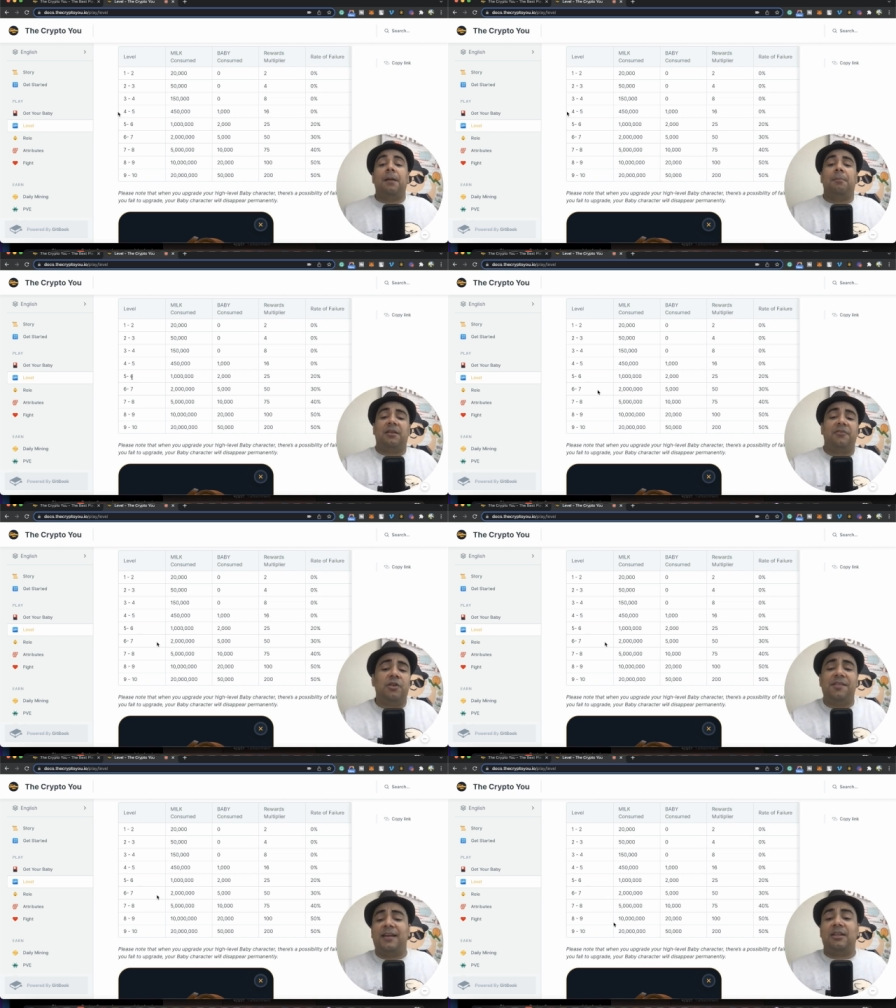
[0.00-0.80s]
But if you
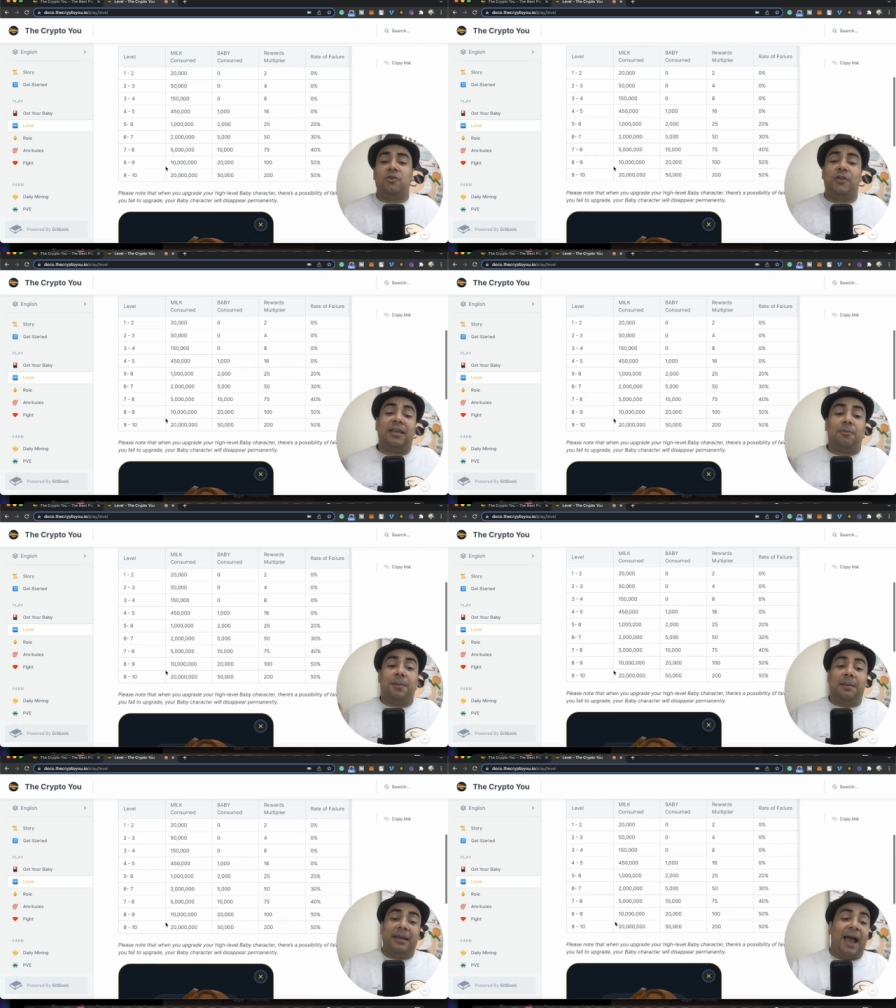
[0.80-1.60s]
decided to take your
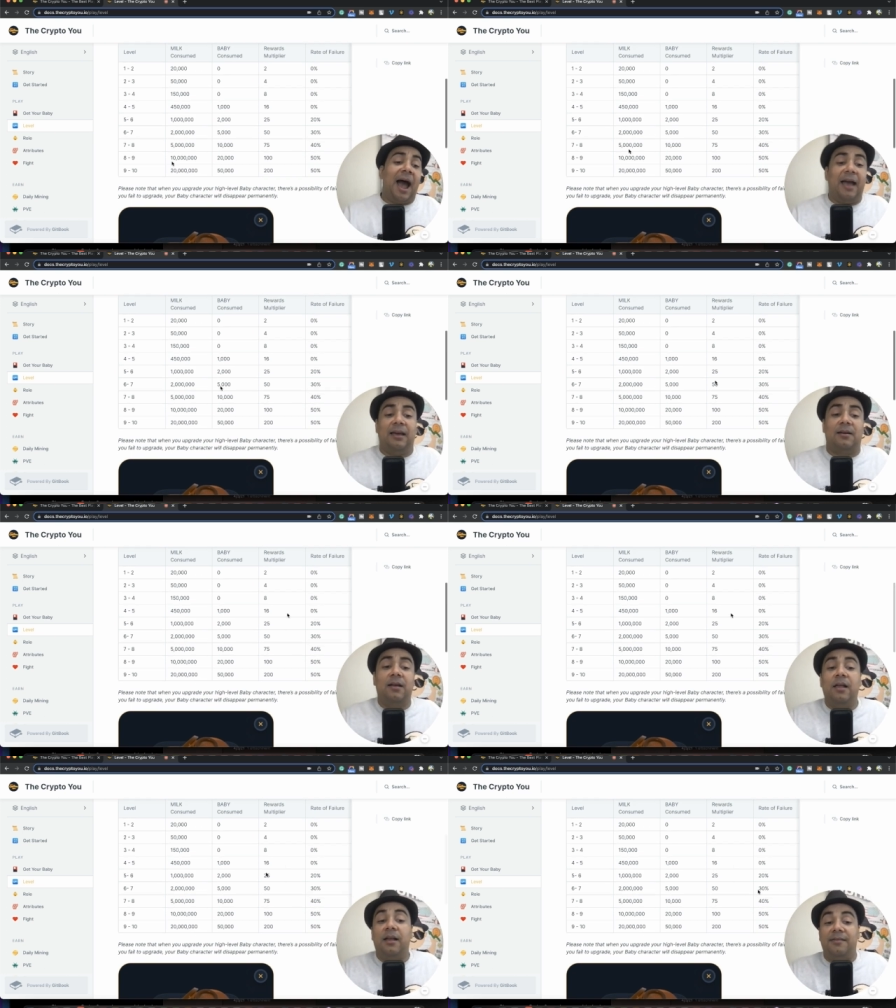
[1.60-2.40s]
baby higher,
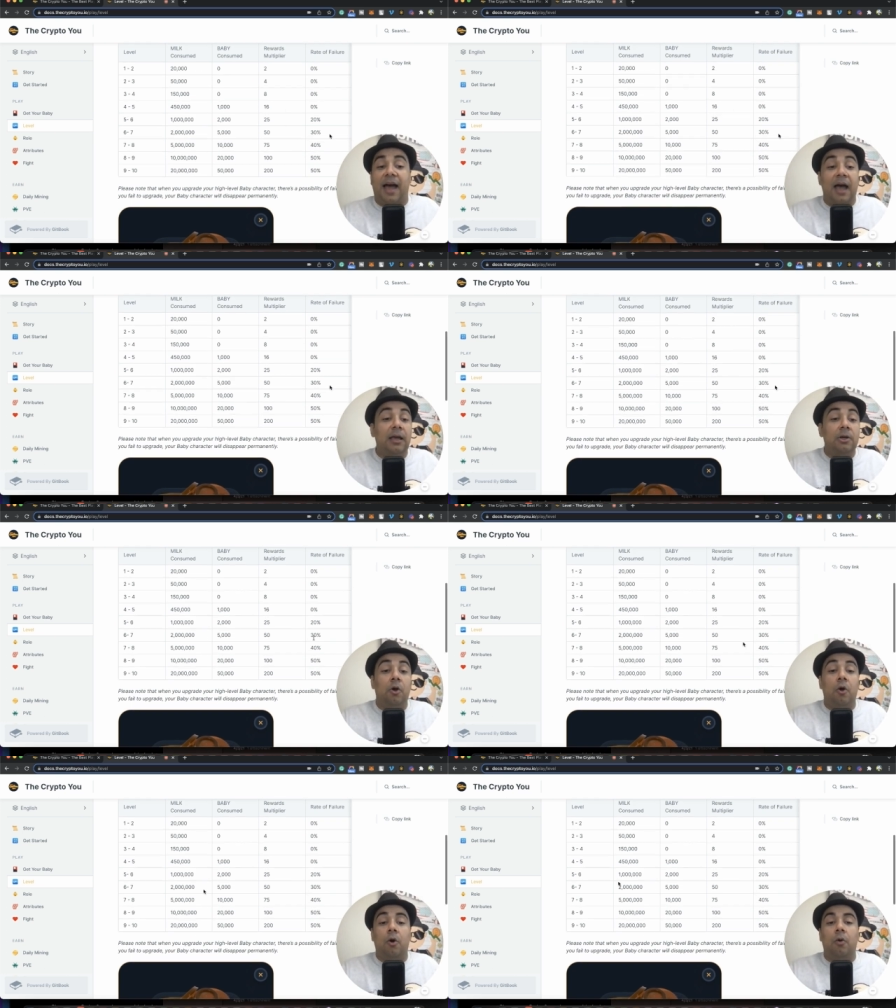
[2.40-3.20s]
the higher
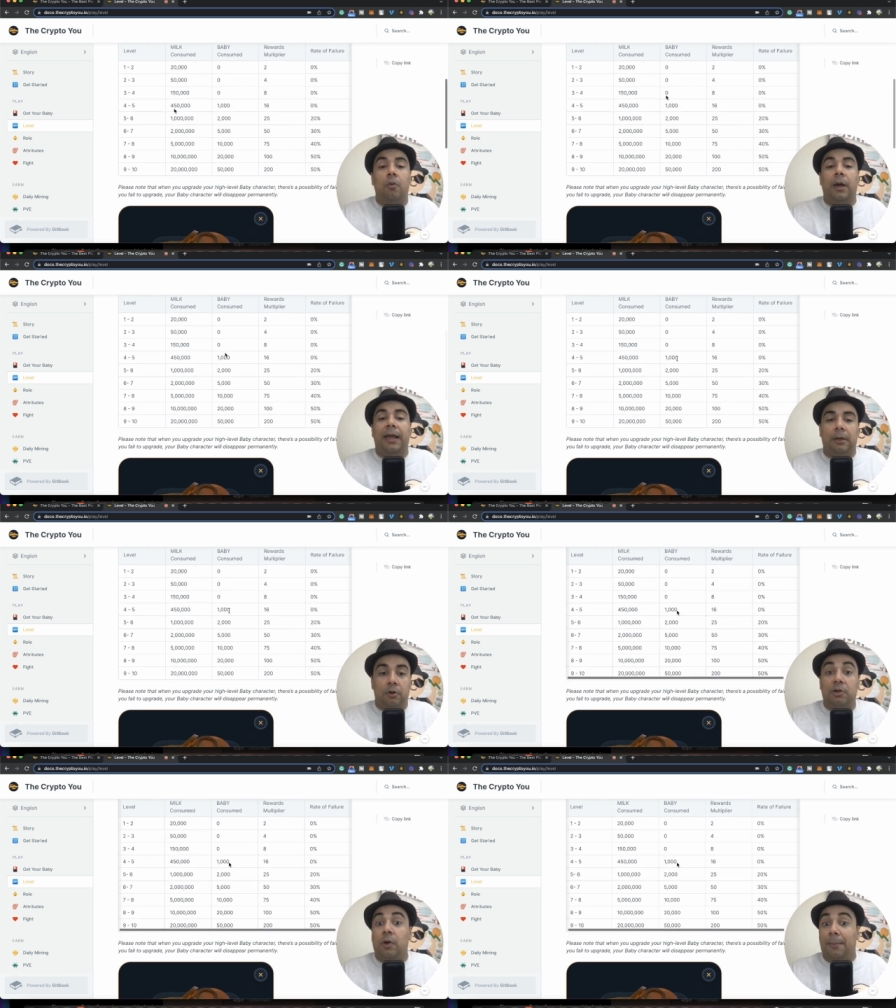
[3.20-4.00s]
you go in
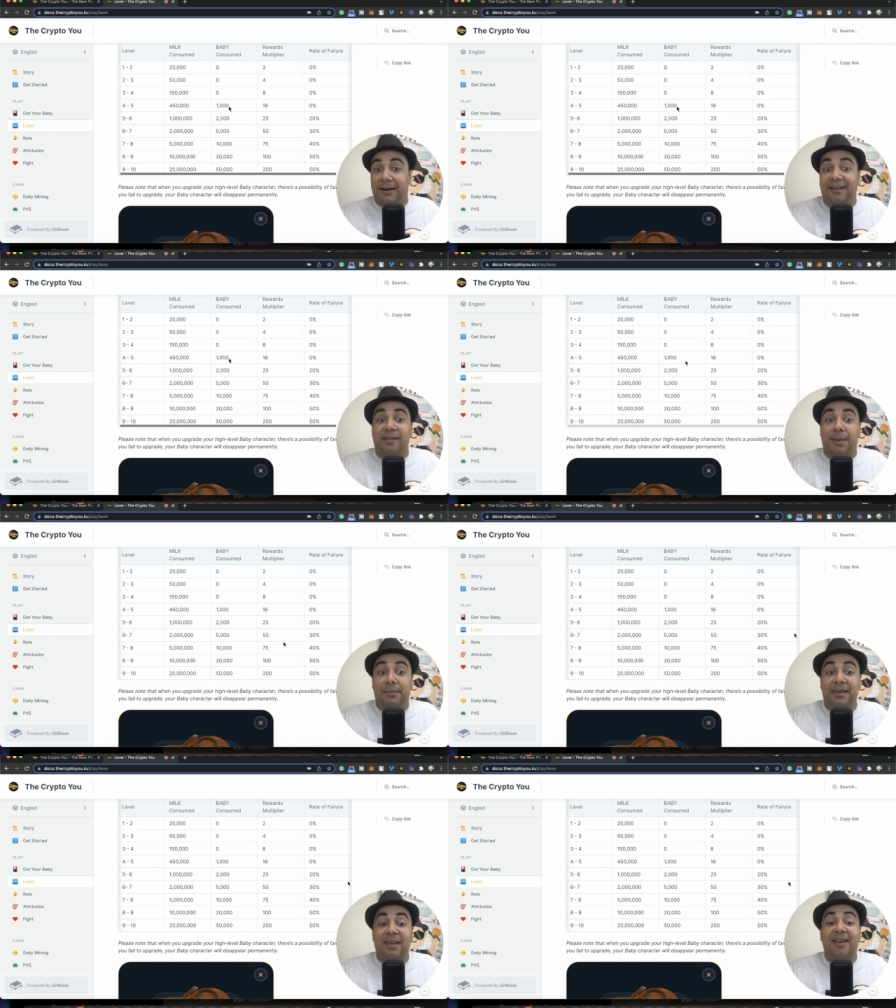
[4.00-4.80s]
order to upgrade the
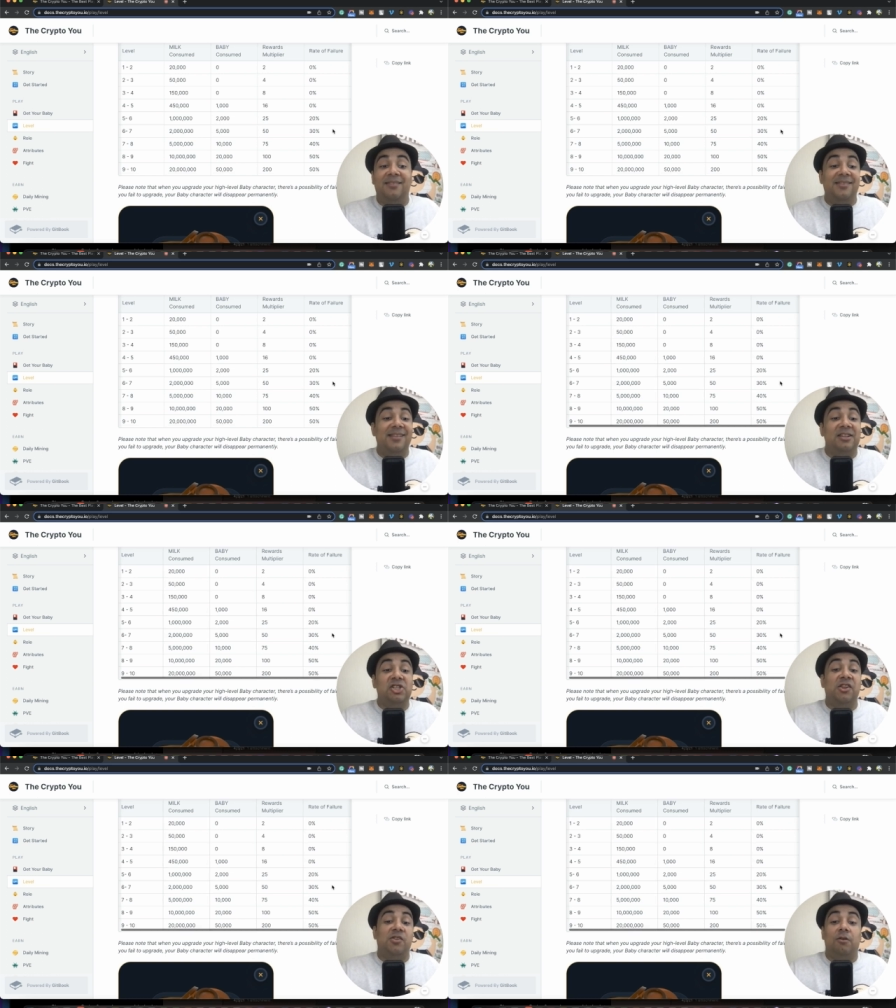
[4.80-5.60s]
baby, there's a
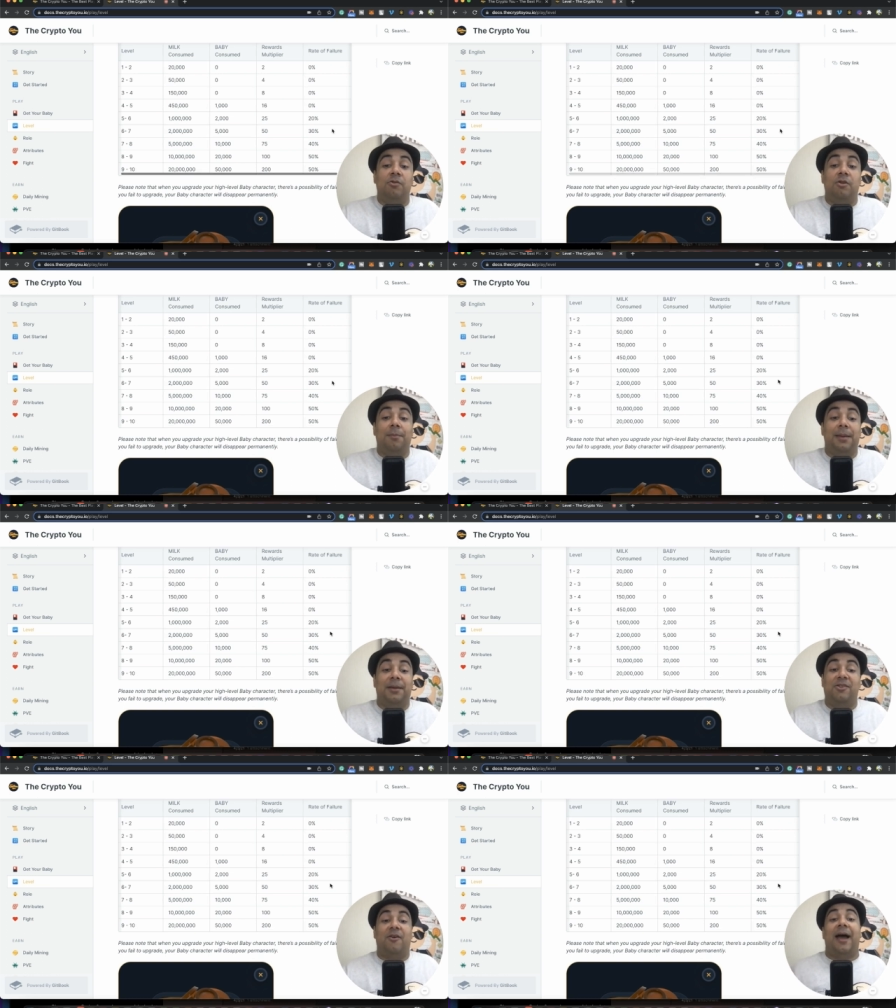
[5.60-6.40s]
chance to lose your
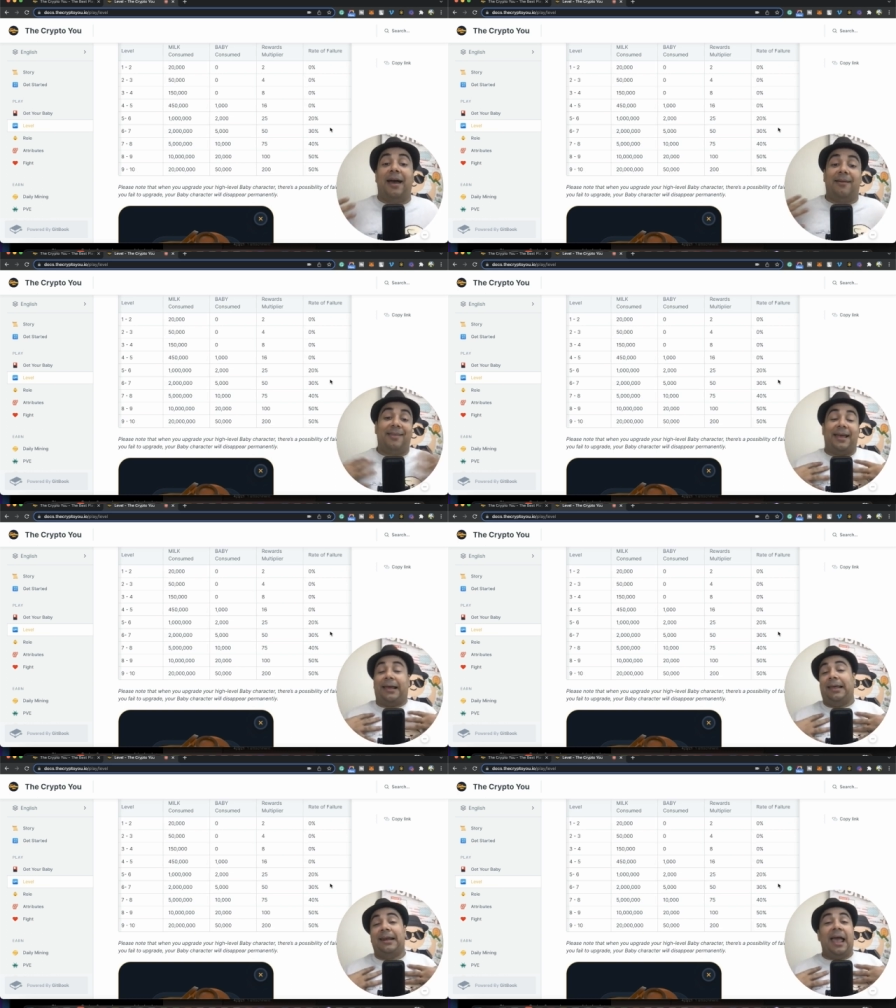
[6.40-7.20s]
baby. So as
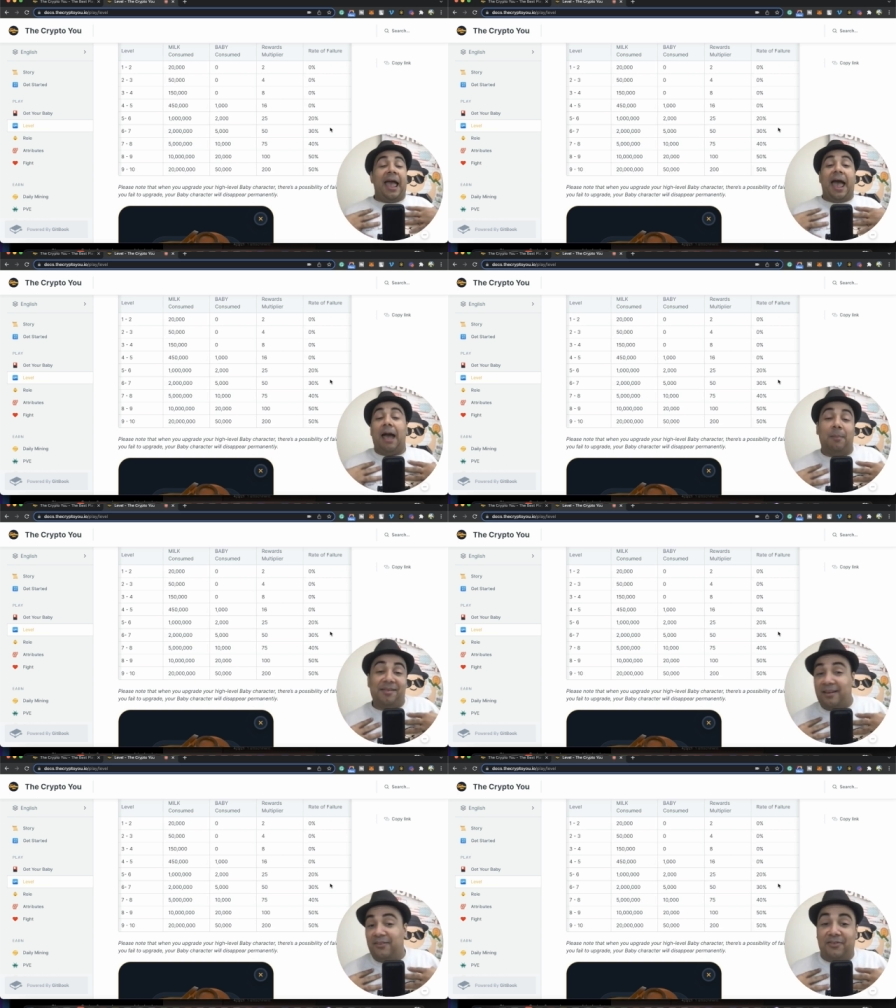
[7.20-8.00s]
again, I'm a
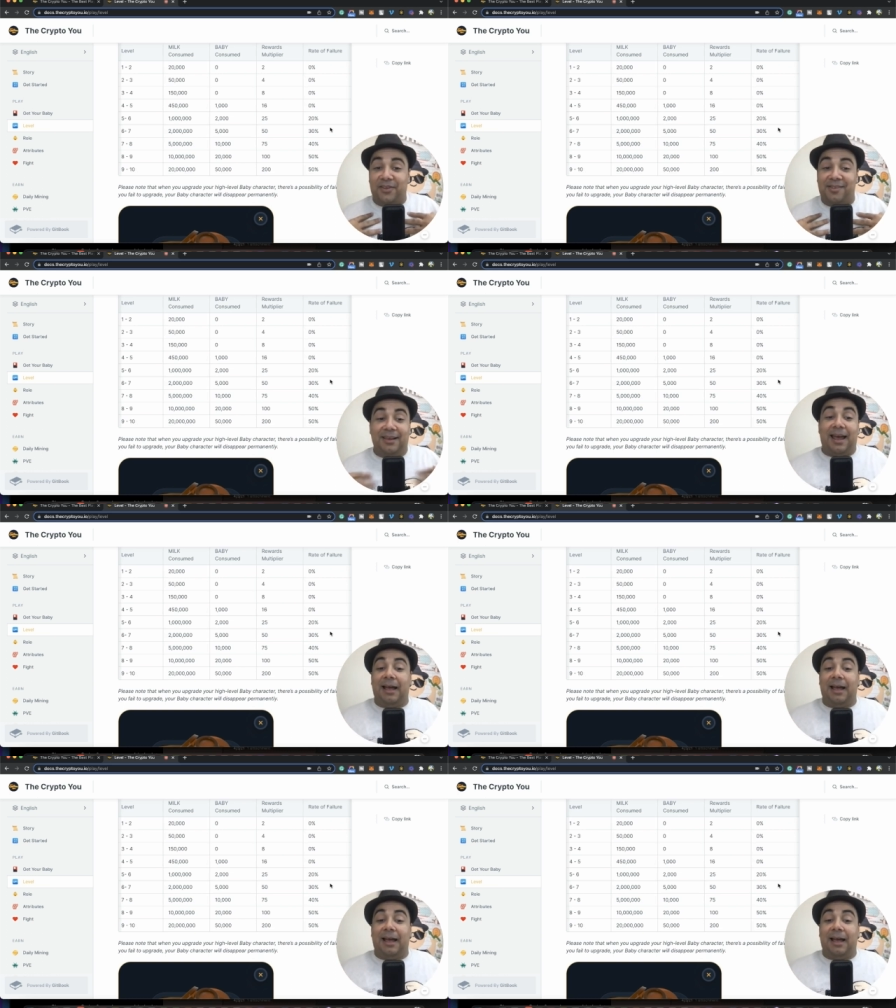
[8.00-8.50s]
safe investor.